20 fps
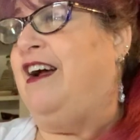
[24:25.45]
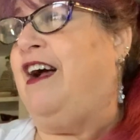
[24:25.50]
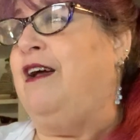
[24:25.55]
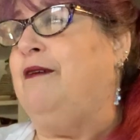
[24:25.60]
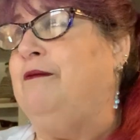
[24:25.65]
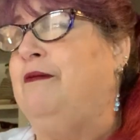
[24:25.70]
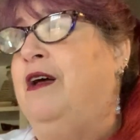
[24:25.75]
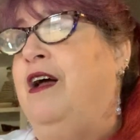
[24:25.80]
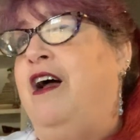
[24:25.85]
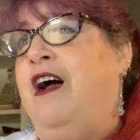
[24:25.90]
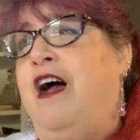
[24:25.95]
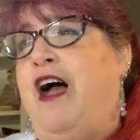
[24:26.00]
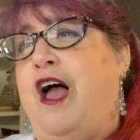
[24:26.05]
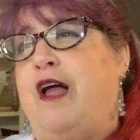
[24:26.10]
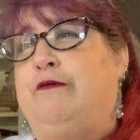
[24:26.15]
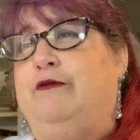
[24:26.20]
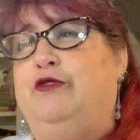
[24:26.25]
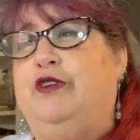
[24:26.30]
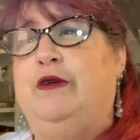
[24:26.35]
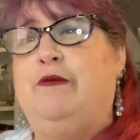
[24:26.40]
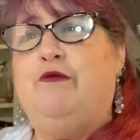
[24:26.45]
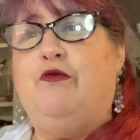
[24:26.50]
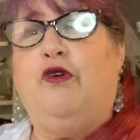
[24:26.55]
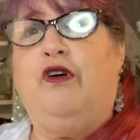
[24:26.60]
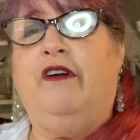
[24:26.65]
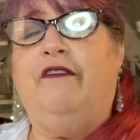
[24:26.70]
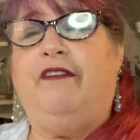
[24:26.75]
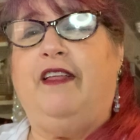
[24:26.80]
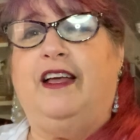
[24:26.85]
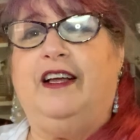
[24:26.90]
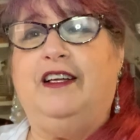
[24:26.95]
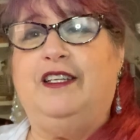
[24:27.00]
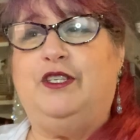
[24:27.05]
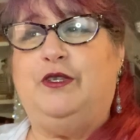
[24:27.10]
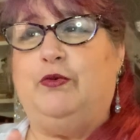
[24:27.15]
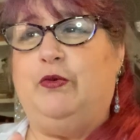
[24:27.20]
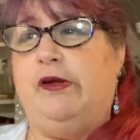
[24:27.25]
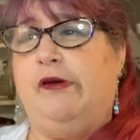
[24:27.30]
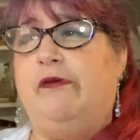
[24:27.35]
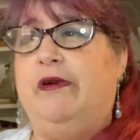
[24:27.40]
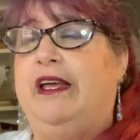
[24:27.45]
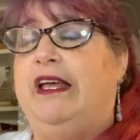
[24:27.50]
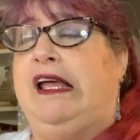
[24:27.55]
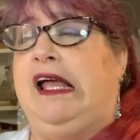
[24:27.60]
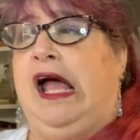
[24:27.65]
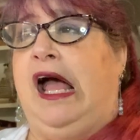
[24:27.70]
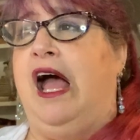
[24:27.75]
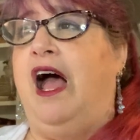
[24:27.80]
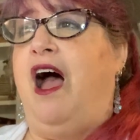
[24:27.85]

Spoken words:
I'm doing more of like a sweewee.